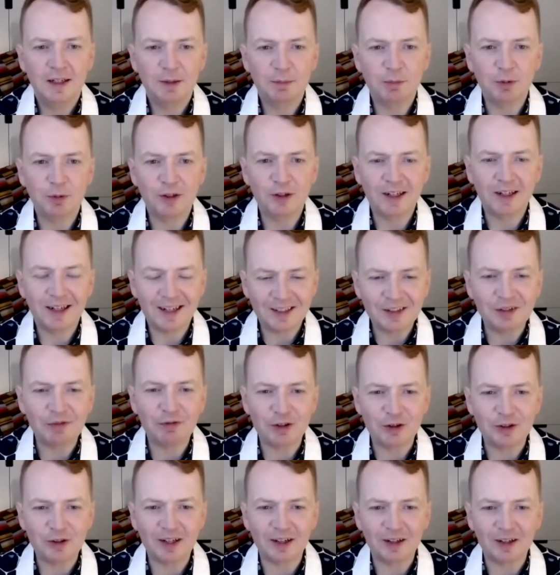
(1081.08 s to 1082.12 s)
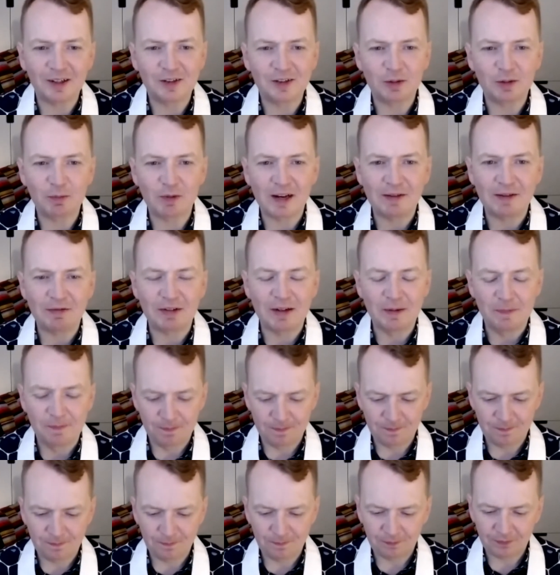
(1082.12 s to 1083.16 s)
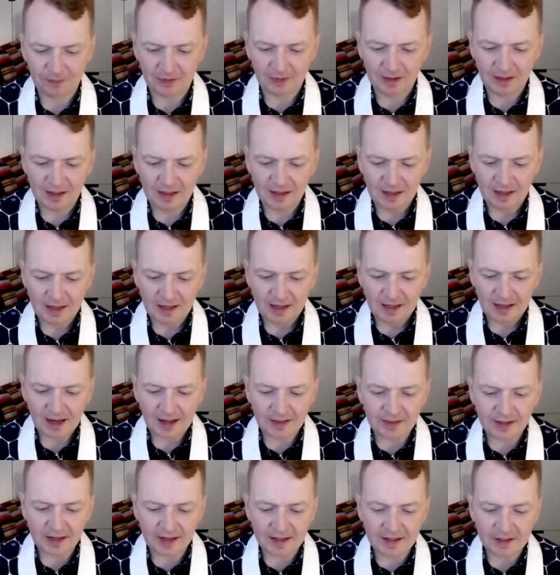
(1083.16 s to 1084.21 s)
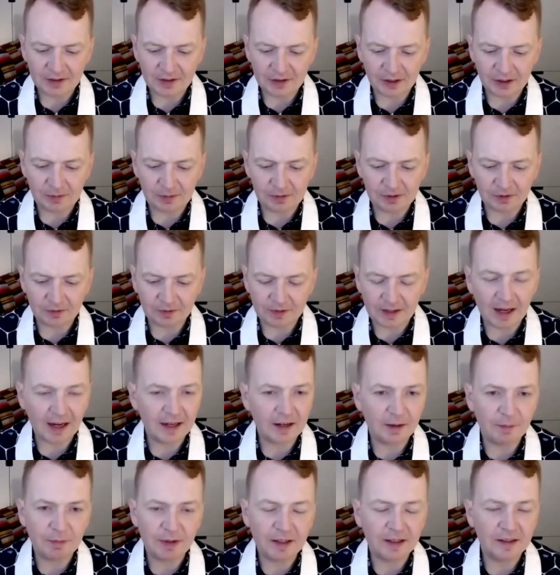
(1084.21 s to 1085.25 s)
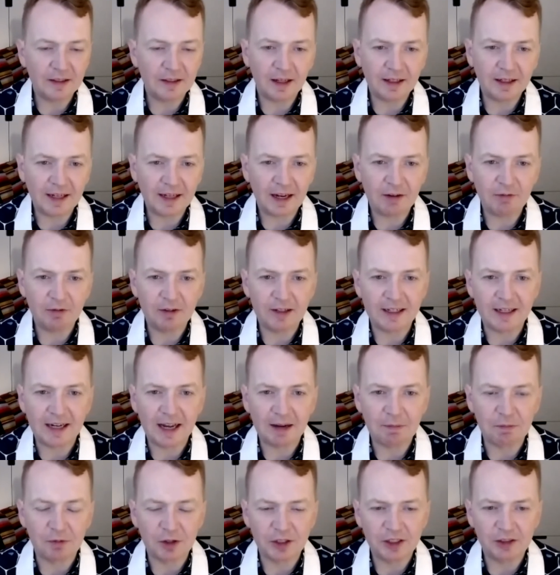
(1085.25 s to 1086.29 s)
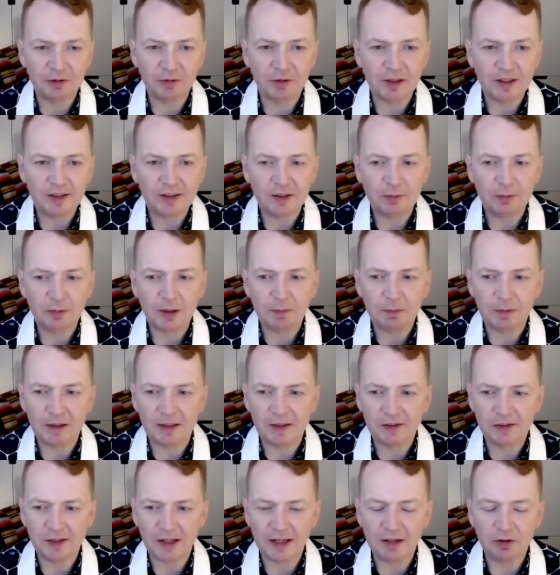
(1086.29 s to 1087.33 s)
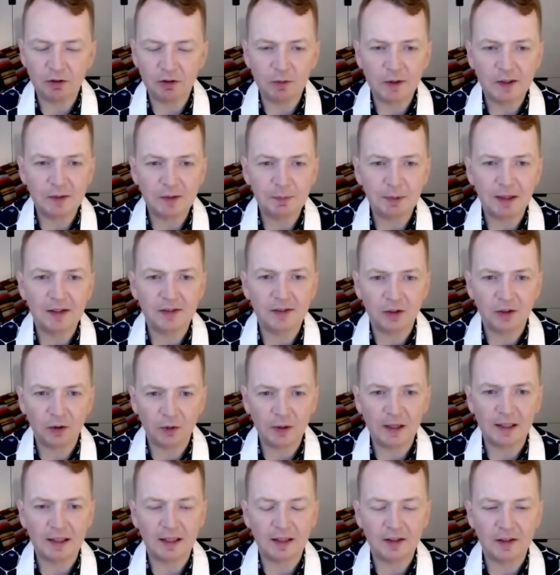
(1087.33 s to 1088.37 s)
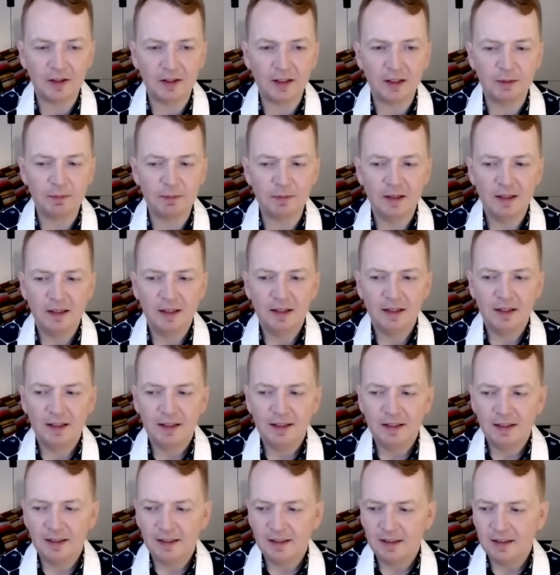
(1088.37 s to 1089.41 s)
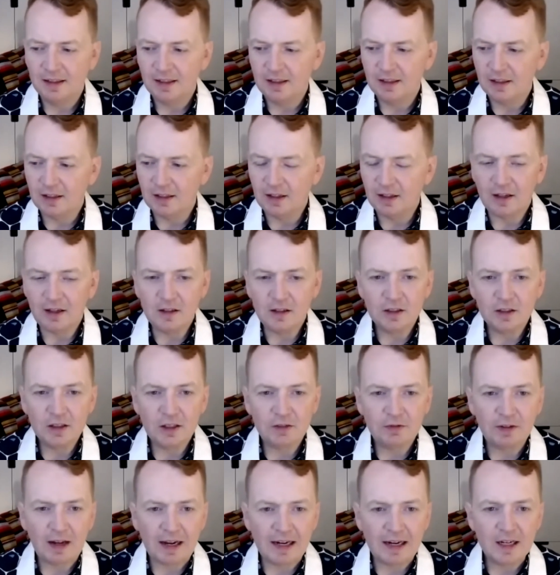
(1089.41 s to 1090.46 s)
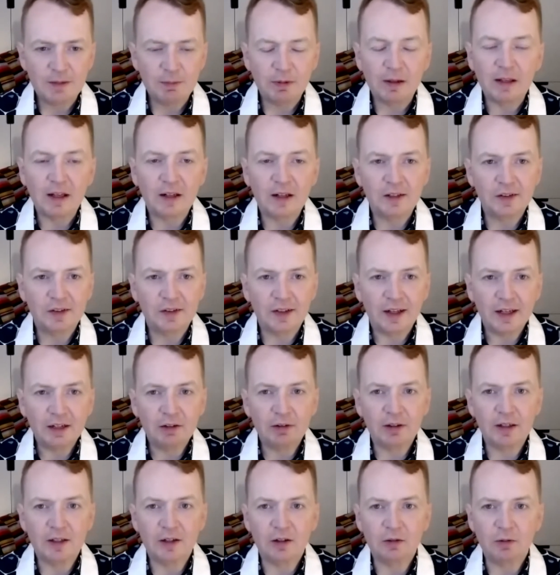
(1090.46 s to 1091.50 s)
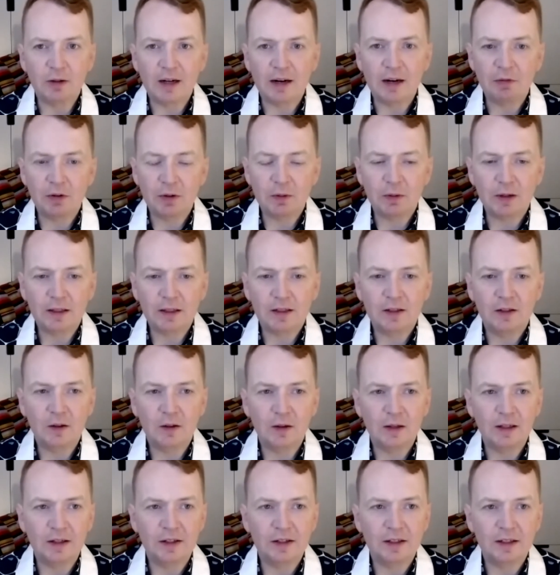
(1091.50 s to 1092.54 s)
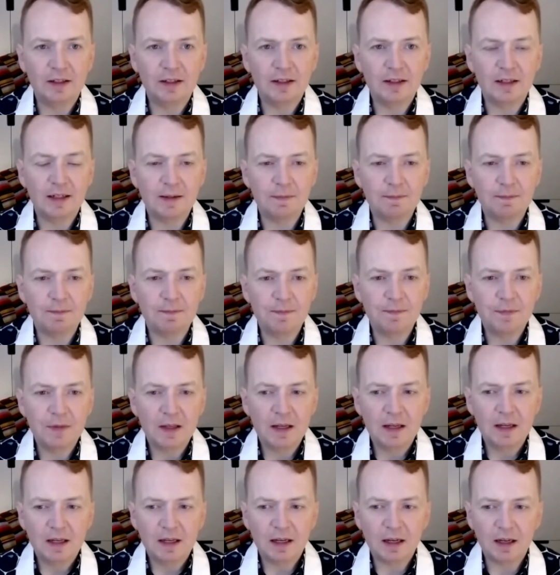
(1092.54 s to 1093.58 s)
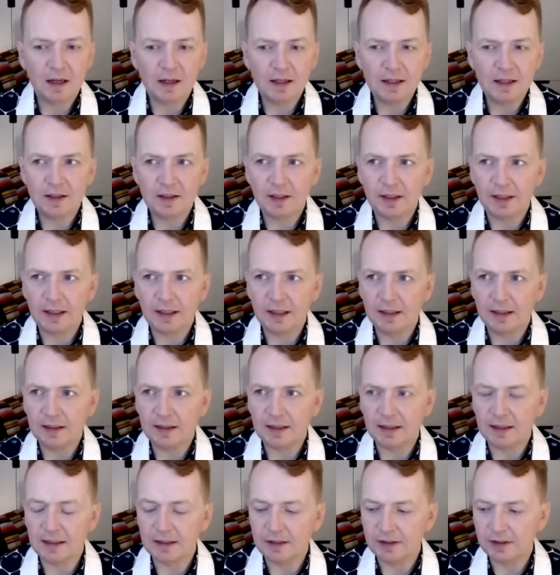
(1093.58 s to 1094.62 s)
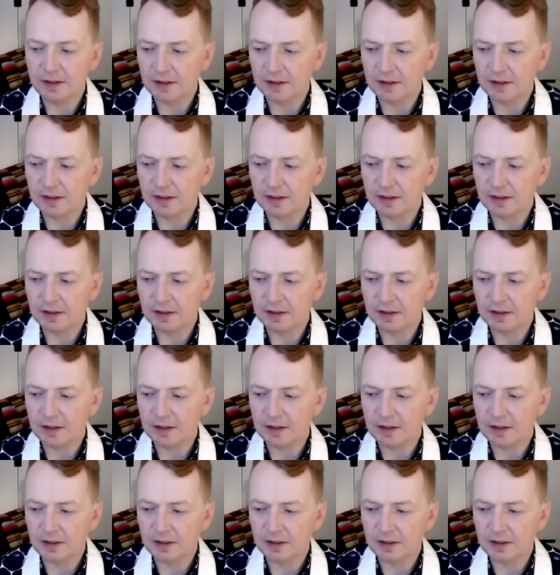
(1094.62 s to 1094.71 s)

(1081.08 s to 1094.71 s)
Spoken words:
but it is a view there at some level. And then in terms of, I mean, I can't really add much to what you said about being sacred. We spend so little time on the valuable, on the sacred, or whatever you want to call it. And I think that